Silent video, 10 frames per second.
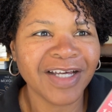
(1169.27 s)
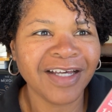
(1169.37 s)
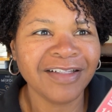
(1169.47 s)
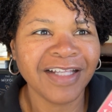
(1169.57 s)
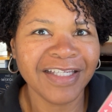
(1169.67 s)

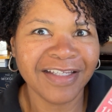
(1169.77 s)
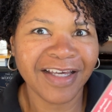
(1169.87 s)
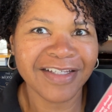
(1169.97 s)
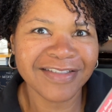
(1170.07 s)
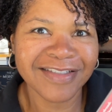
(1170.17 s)
I like
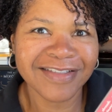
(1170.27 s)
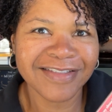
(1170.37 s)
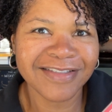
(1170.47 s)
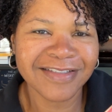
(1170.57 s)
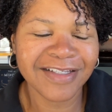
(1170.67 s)

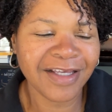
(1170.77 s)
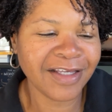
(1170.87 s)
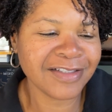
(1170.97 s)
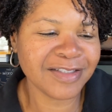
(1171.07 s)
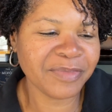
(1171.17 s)
gadgets,
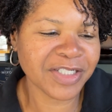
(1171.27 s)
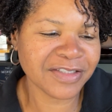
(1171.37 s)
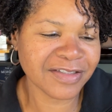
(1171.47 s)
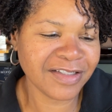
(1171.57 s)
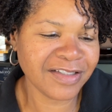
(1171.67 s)

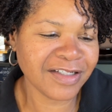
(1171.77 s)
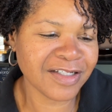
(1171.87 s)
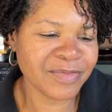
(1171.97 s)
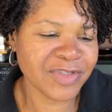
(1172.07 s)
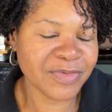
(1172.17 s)
especially
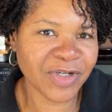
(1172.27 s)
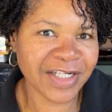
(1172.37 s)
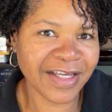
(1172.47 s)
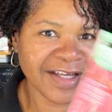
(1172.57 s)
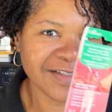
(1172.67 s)

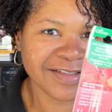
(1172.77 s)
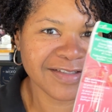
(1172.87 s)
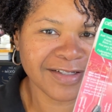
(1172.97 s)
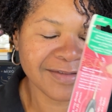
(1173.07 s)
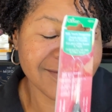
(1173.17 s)
smart
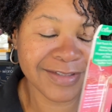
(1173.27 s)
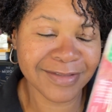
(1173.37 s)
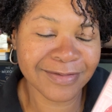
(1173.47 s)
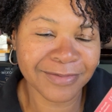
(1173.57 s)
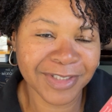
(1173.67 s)
gadgets.
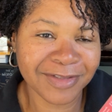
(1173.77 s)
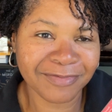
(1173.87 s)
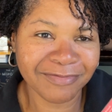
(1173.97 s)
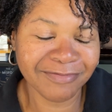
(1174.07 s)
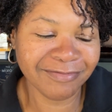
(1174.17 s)
This wouldn't
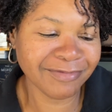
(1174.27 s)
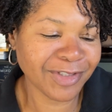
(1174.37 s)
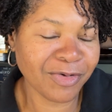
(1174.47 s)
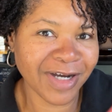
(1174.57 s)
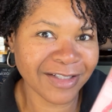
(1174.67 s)

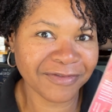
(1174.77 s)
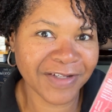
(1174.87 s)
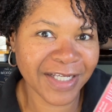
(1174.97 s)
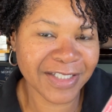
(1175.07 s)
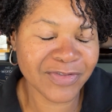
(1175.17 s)

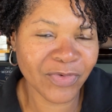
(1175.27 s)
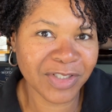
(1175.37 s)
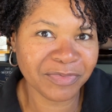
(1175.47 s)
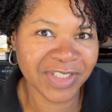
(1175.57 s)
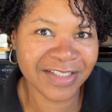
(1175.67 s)
qualify as
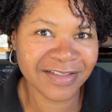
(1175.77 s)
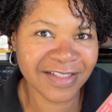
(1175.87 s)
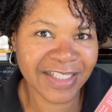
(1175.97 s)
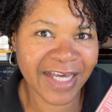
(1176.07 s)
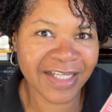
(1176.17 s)
one, but it's a
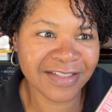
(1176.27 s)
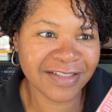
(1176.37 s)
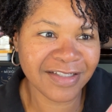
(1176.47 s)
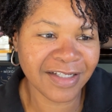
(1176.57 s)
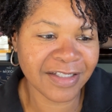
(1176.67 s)

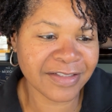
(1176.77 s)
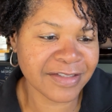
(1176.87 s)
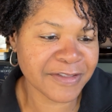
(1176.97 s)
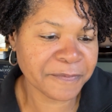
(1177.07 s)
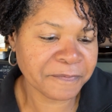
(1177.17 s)
gadget.
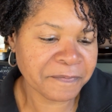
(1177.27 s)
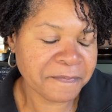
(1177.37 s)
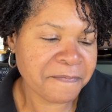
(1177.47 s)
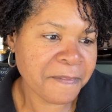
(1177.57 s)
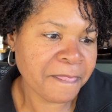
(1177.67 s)
And
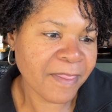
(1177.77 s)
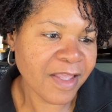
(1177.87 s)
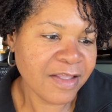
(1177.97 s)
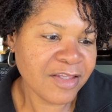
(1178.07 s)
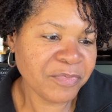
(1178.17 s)

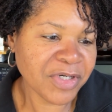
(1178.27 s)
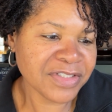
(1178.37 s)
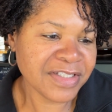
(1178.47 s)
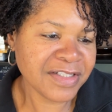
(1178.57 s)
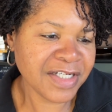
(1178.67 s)
the
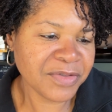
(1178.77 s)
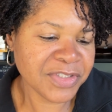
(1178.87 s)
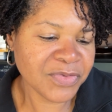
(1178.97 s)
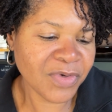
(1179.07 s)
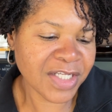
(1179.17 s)
person that I
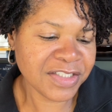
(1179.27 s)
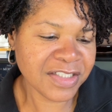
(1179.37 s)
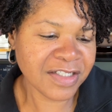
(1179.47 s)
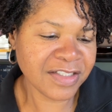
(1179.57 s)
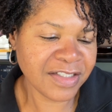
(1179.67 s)
was
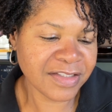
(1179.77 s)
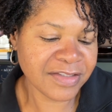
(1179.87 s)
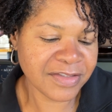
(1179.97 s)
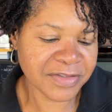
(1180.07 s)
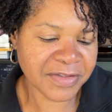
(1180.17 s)
watching on
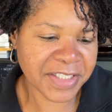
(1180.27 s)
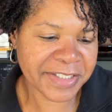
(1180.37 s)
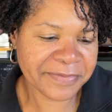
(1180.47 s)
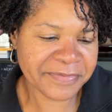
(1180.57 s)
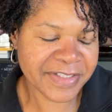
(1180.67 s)

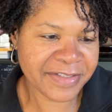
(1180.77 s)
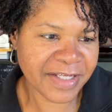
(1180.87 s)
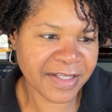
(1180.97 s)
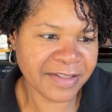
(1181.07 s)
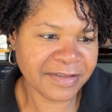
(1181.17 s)
Instagram
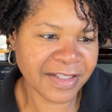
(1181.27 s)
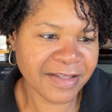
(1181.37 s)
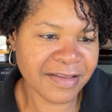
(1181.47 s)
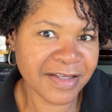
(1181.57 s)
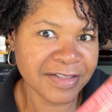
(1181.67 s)
said
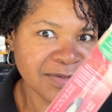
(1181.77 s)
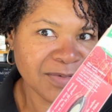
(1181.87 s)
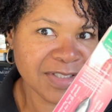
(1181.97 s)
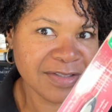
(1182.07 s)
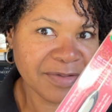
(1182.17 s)
that this
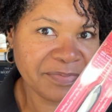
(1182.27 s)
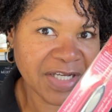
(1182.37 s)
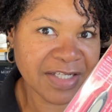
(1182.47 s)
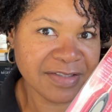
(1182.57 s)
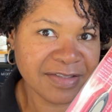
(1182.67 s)
was the
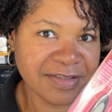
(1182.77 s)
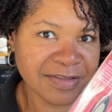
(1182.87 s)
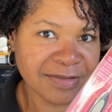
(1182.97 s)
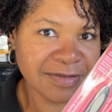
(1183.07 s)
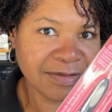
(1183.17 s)
best
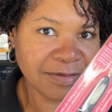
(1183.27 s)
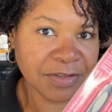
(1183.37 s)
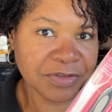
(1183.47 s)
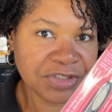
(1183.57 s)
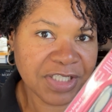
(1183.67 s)

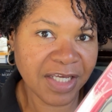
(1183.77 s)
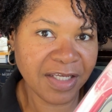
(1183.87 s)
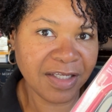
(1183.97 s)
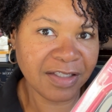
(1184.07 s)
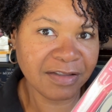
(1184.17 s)

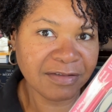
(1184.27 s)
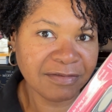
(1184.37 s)
crochet